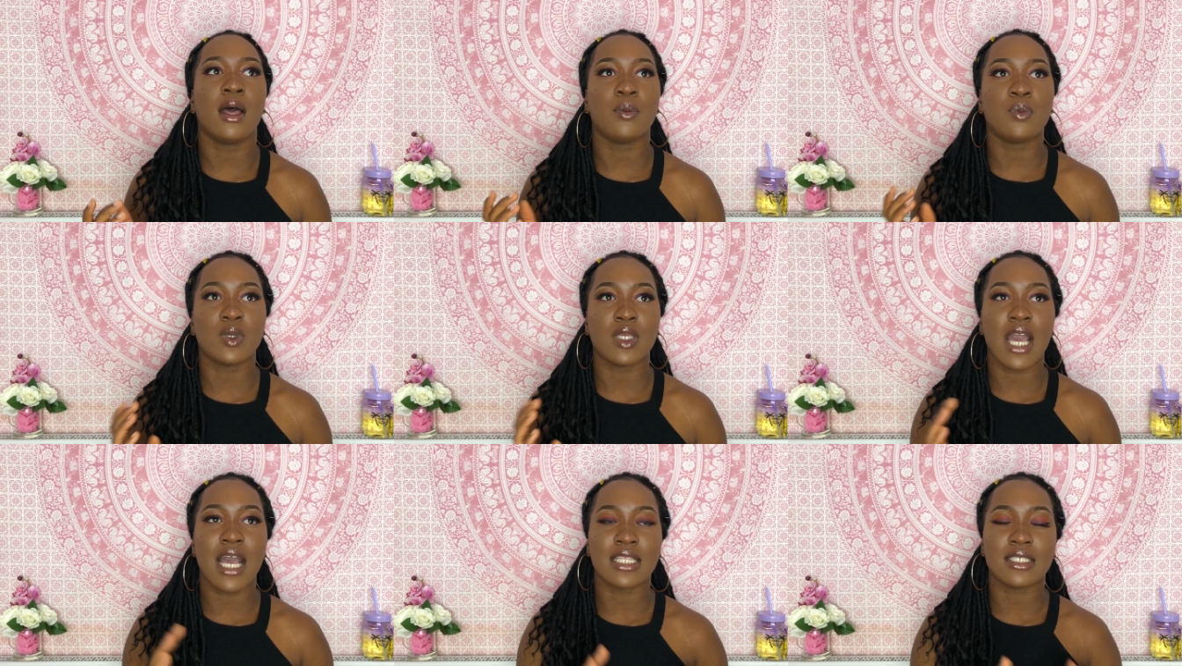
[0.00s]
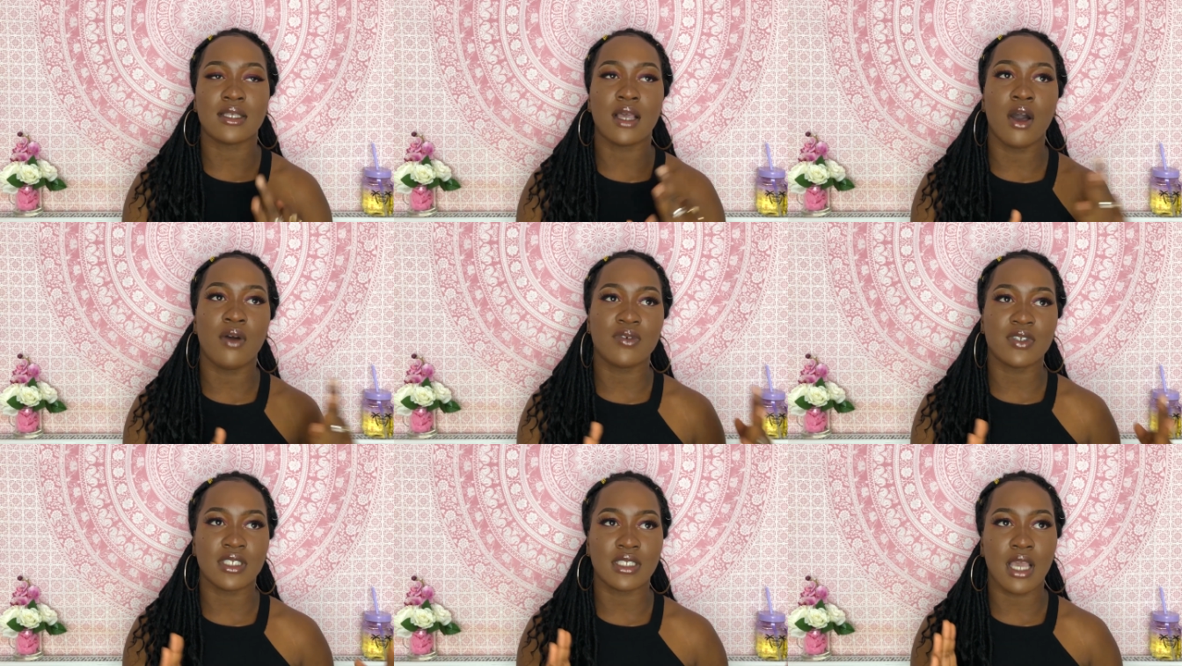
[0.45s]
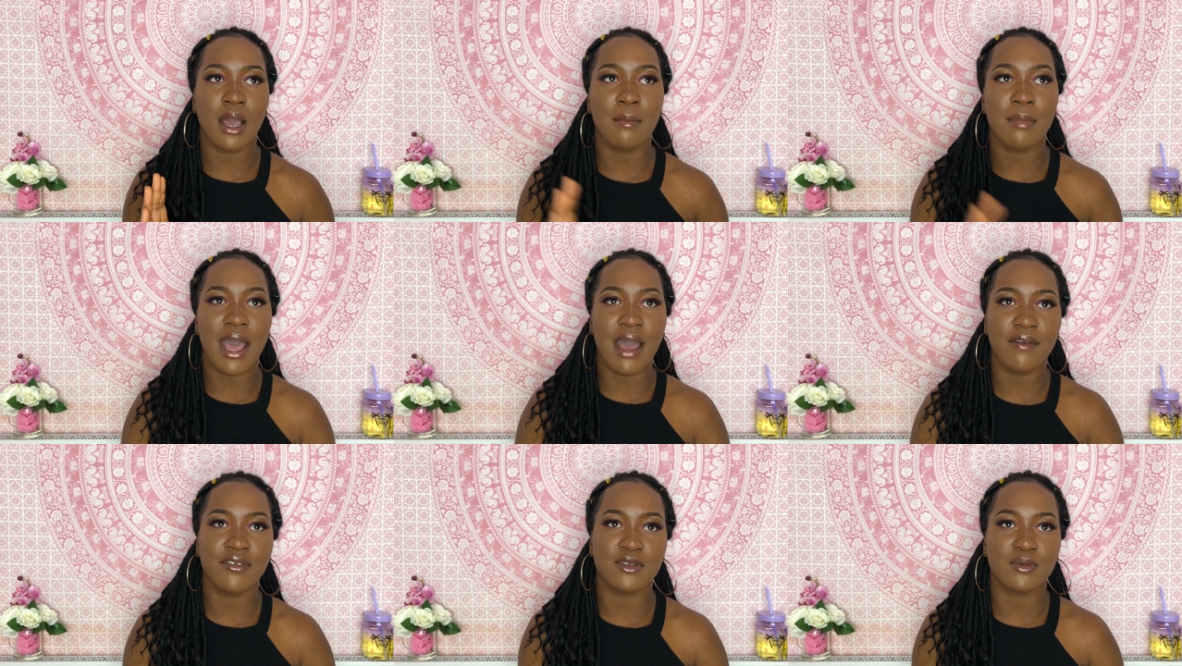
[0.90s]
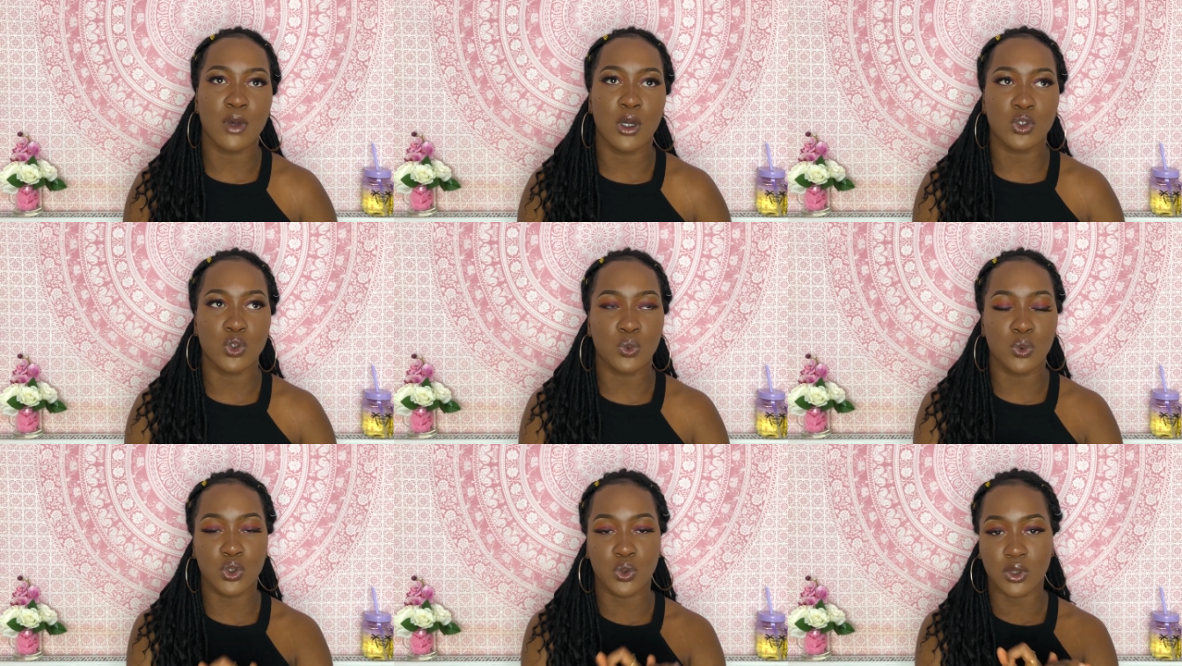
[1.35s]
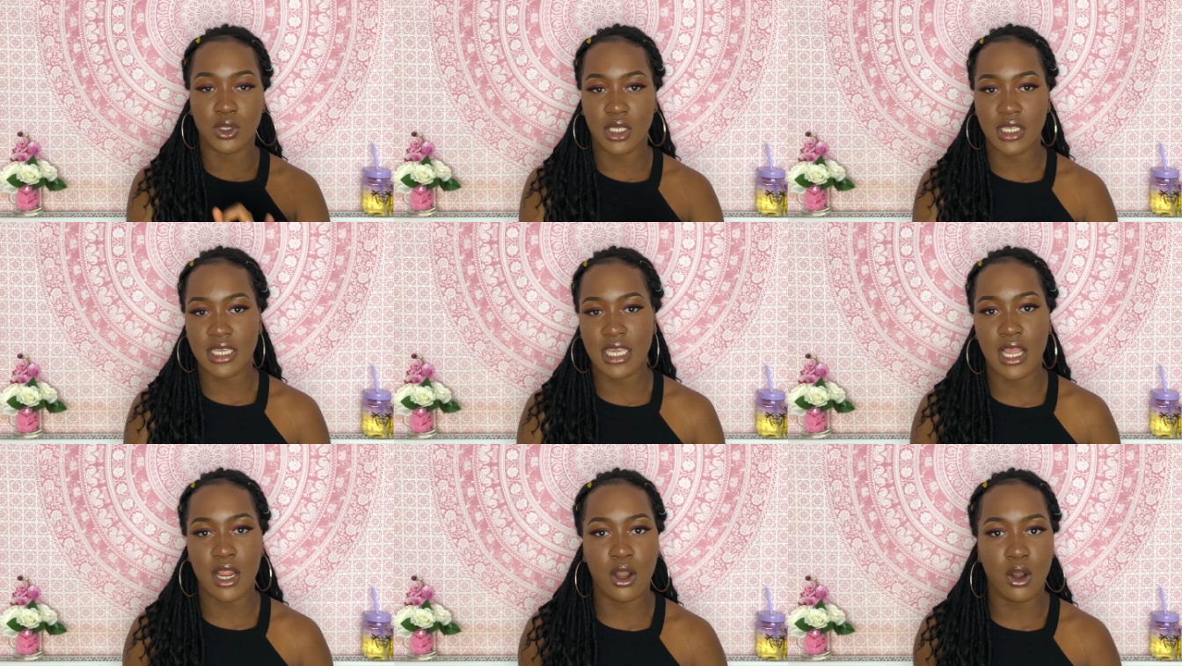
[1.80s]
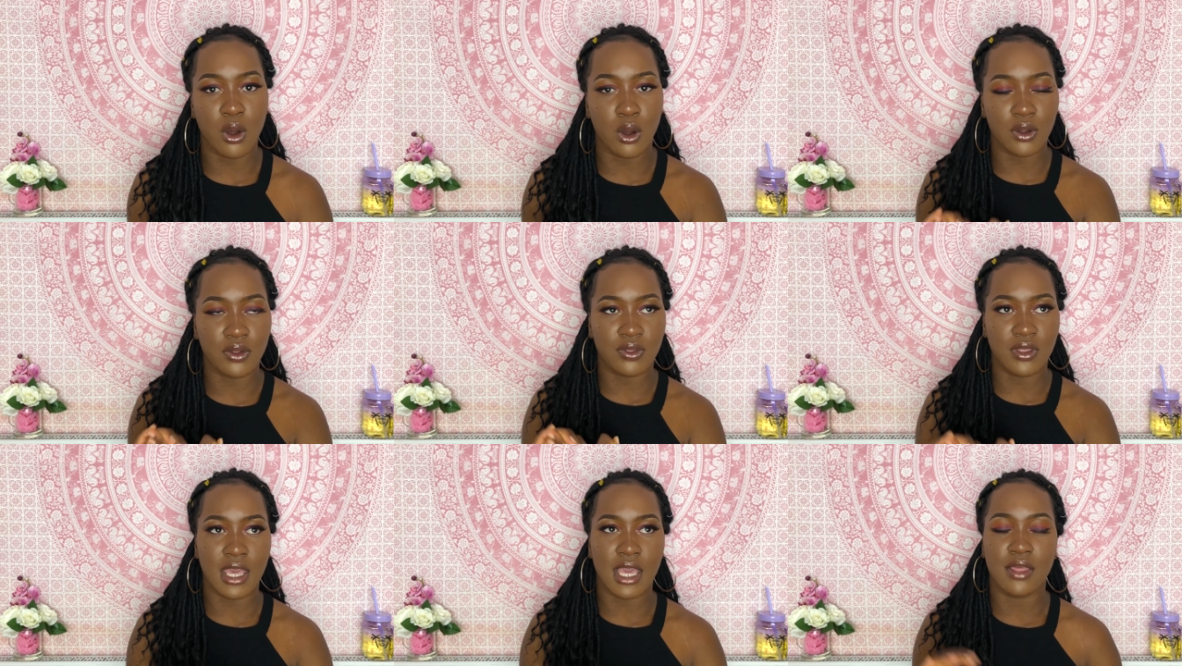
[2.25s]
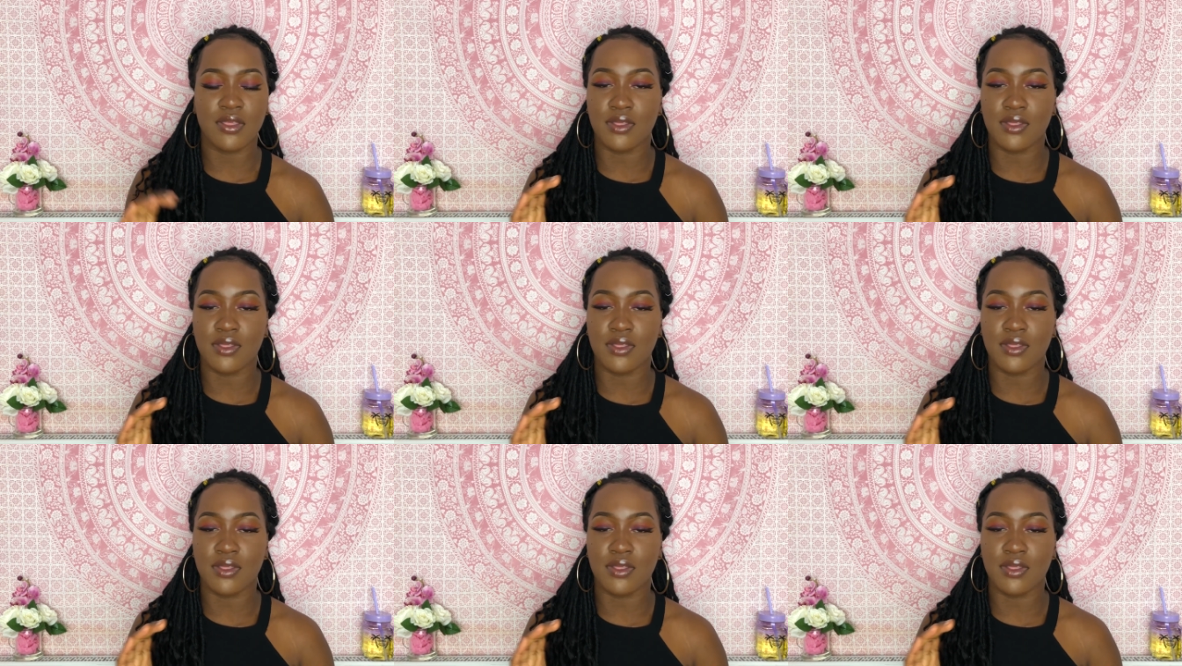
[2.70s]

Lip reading: we had obviously our maths module, which was a year-long thing,